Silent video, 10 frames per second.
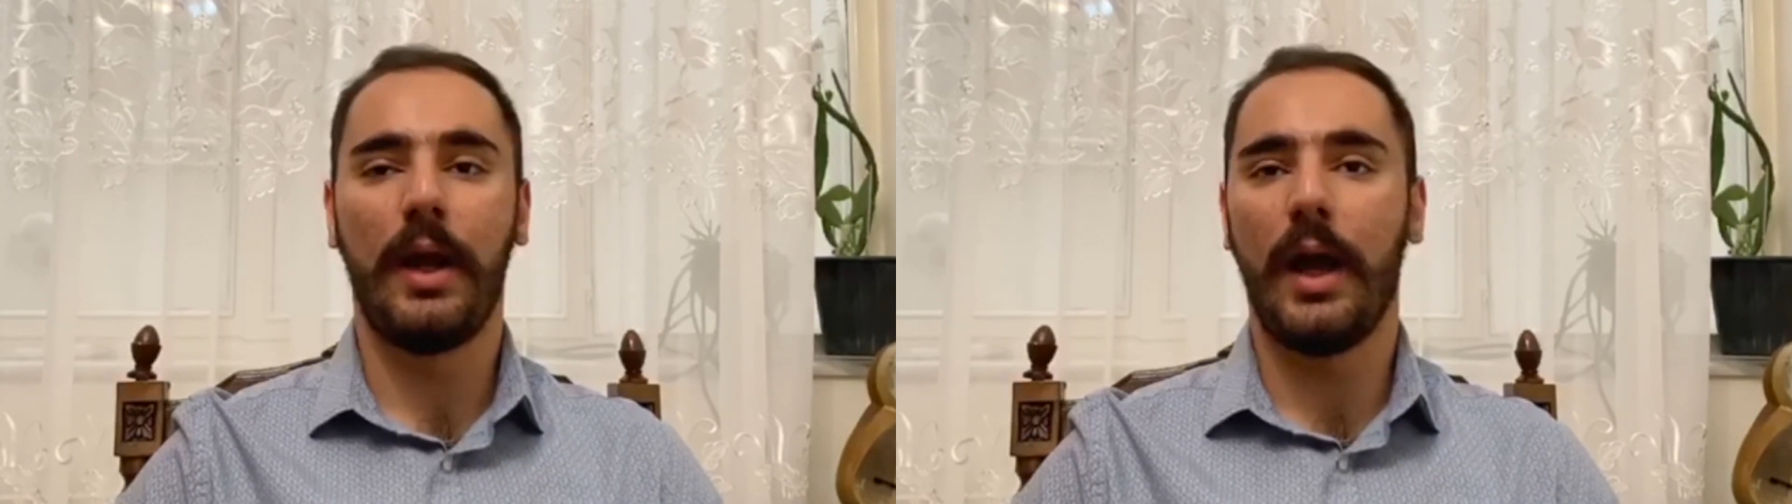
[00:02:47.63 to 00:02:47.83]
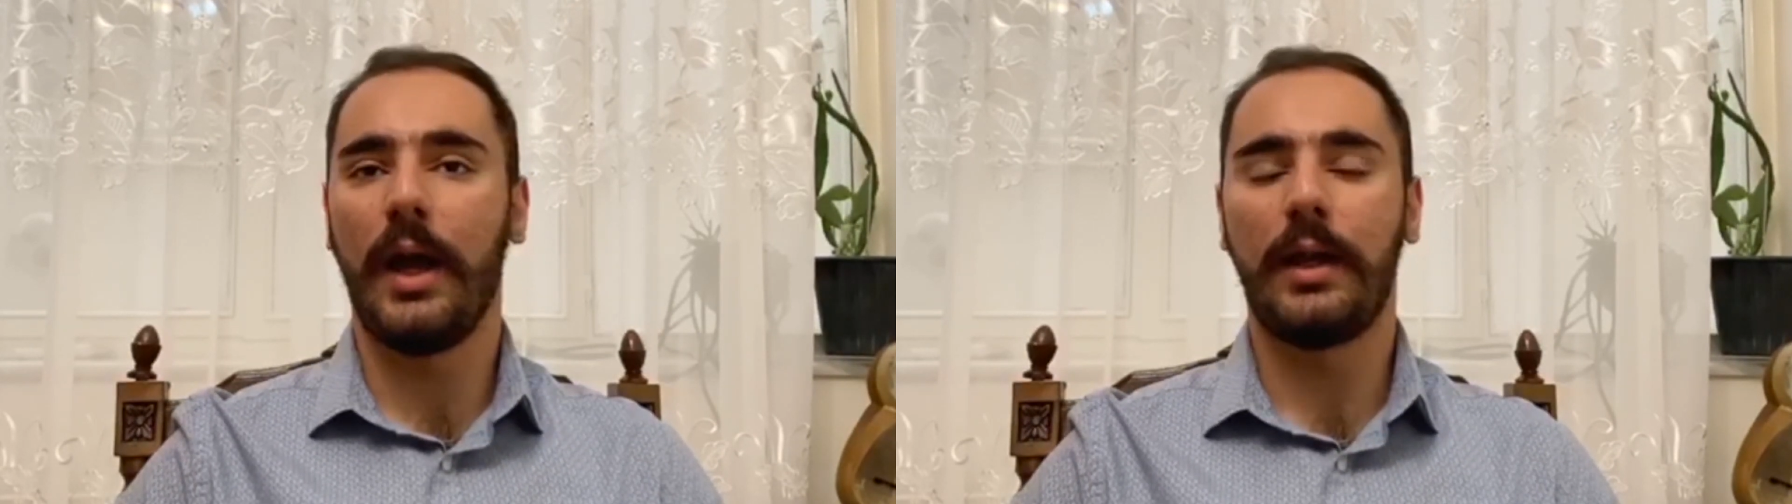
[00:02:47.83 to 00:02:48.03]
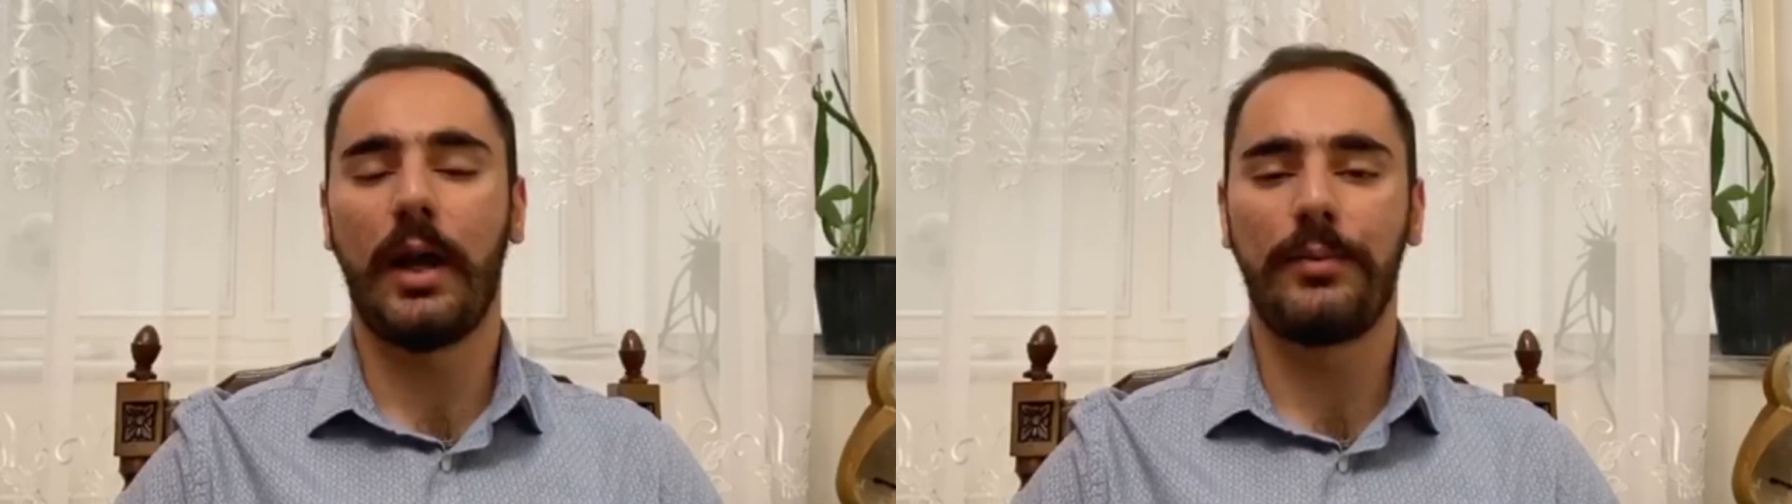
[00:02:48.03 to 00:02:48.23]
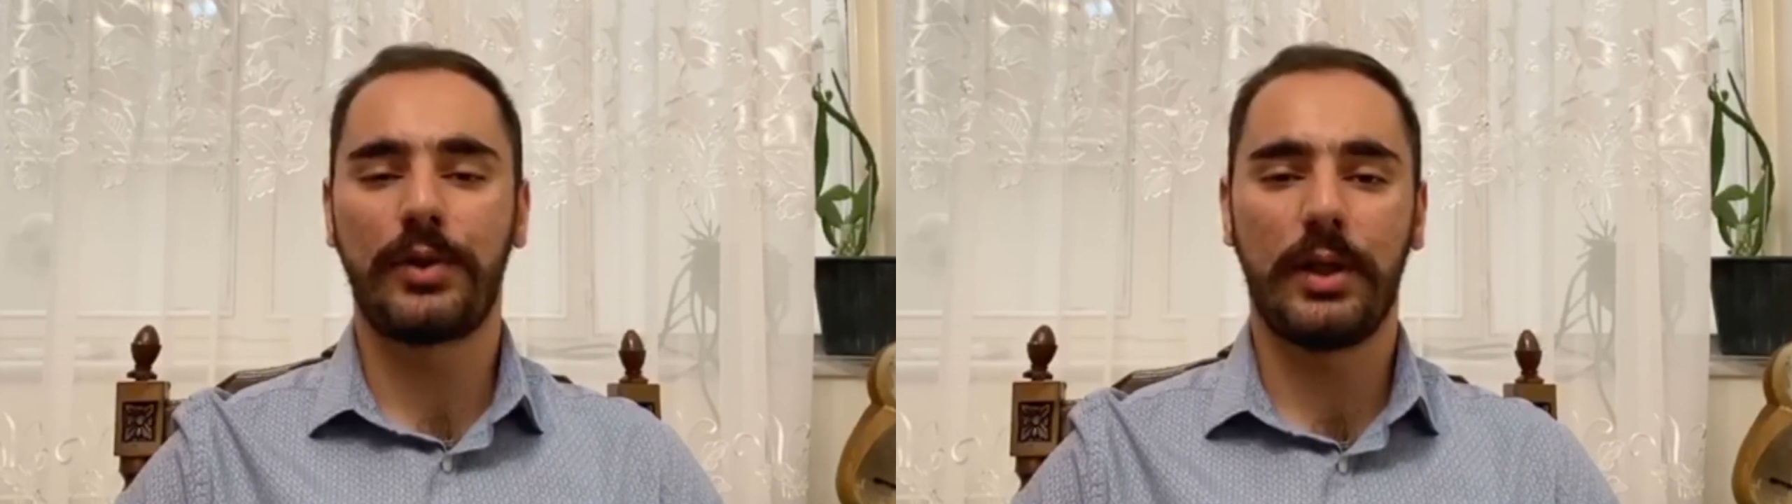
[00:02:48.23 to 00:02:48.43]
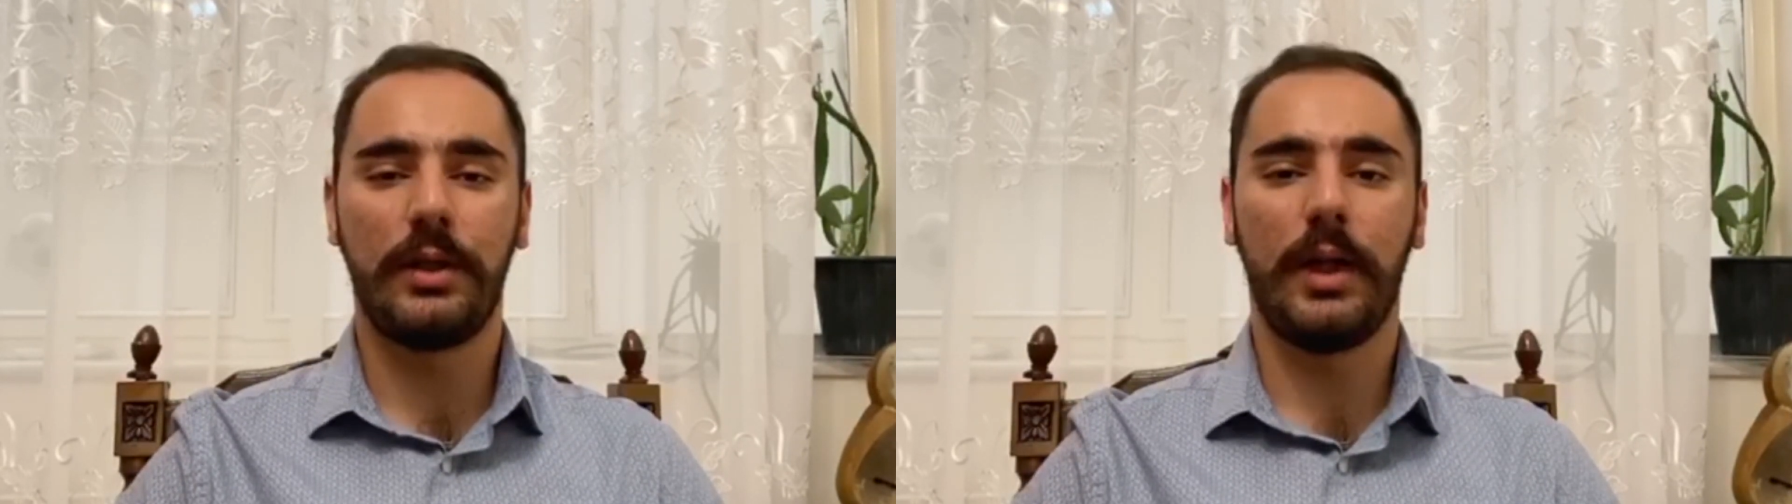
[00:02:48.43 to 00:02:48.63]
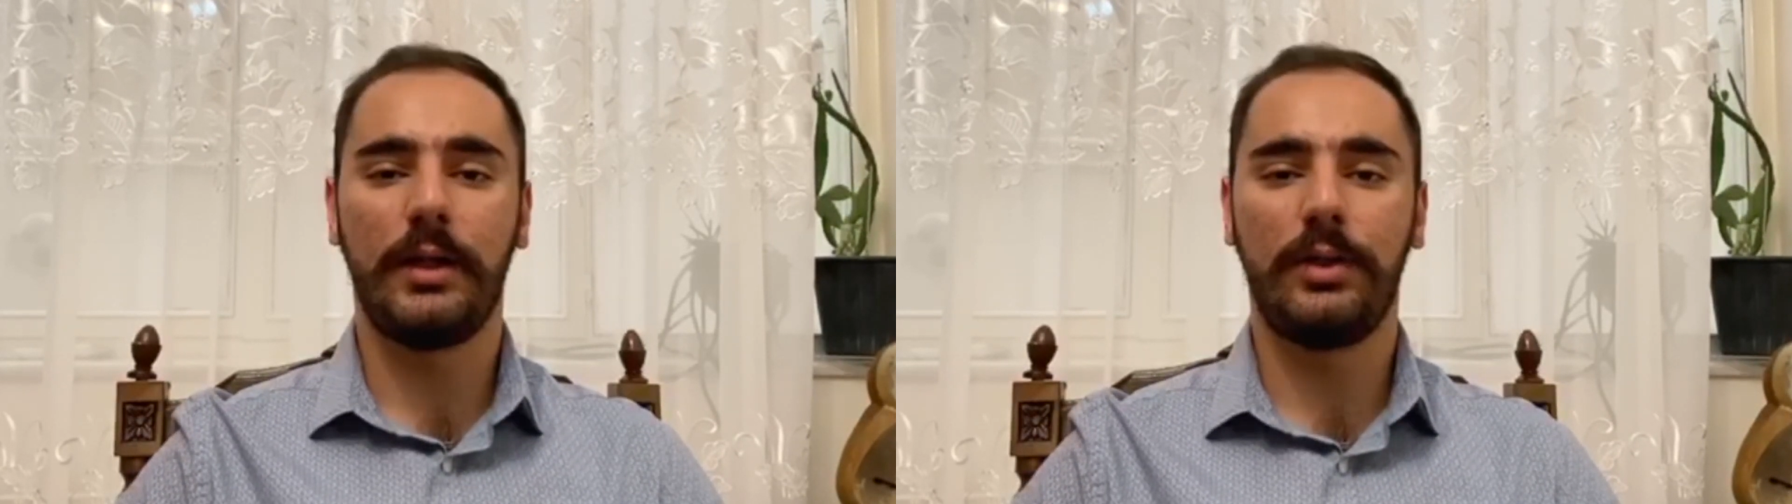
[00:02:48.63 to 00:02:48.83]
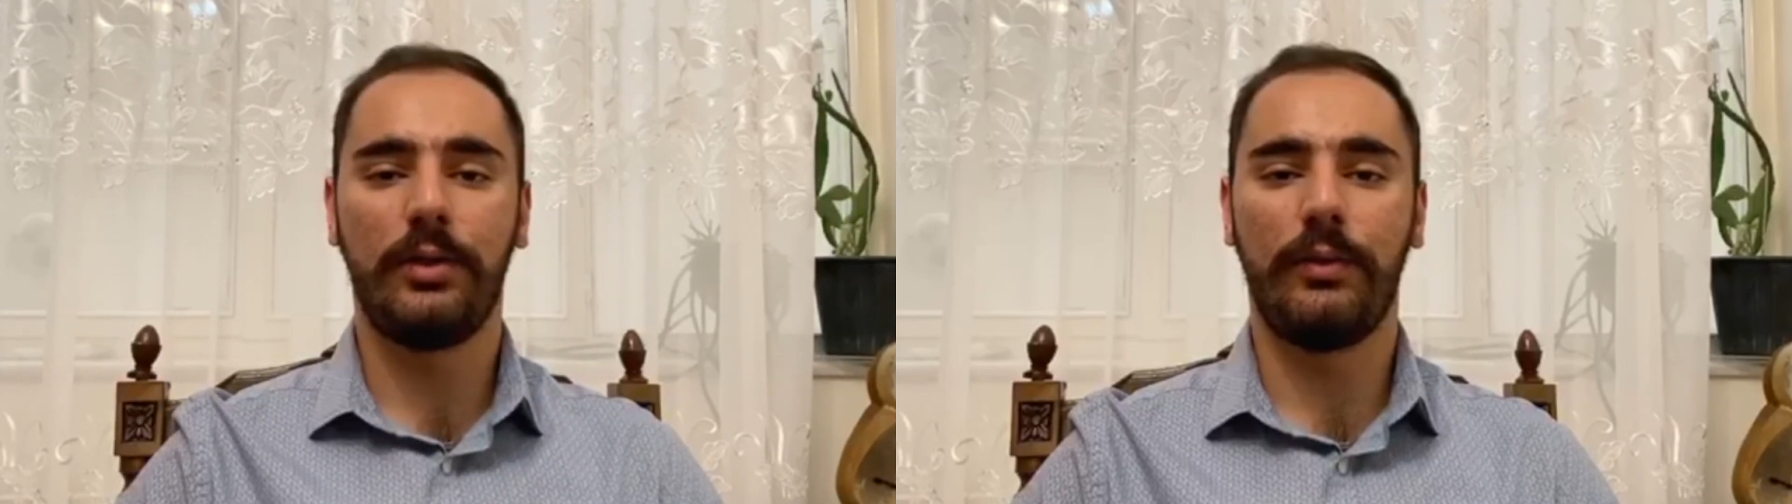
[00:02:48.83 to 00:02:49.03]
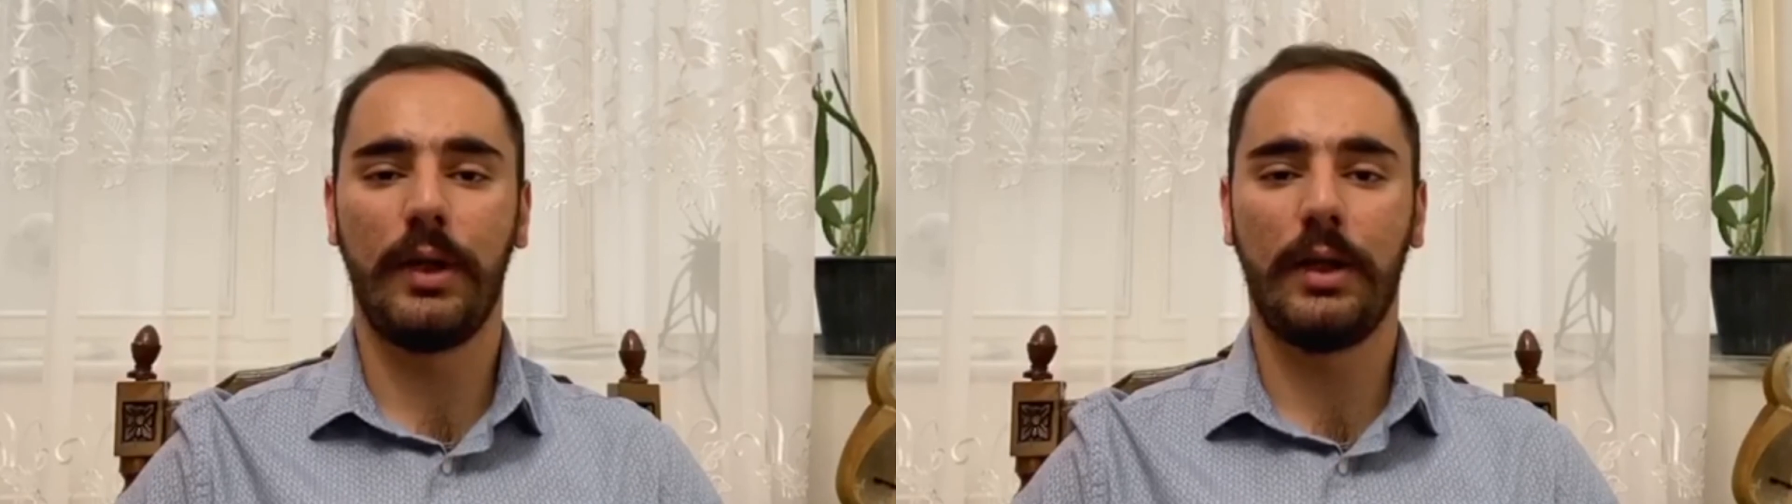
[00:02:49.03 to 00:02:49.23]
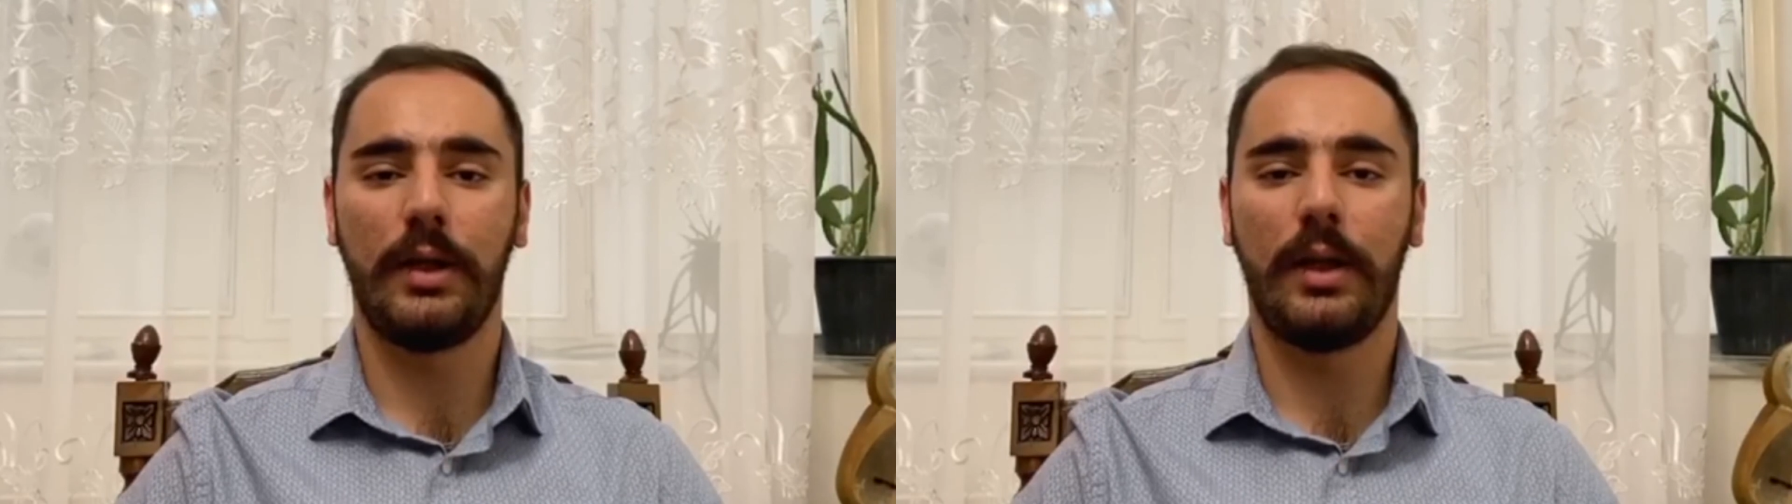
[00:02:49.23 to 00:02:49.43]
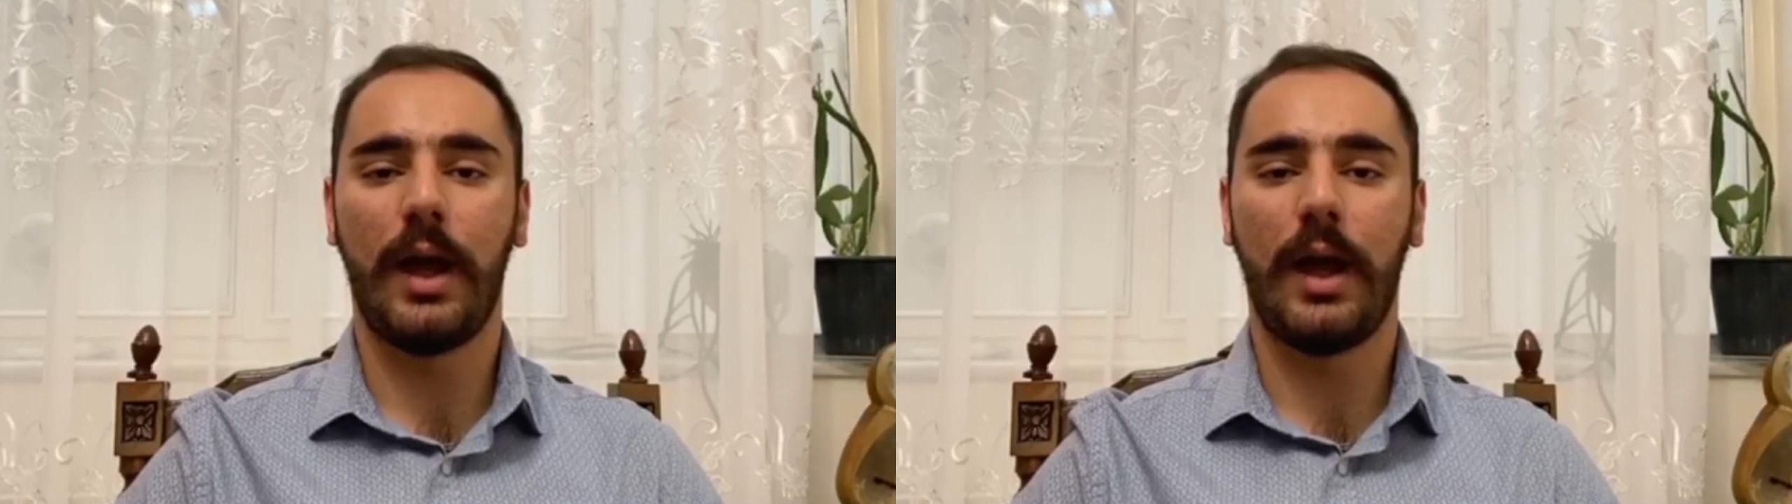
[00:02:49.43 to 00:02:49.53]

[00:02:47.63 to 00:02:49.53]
And I'm sure that you will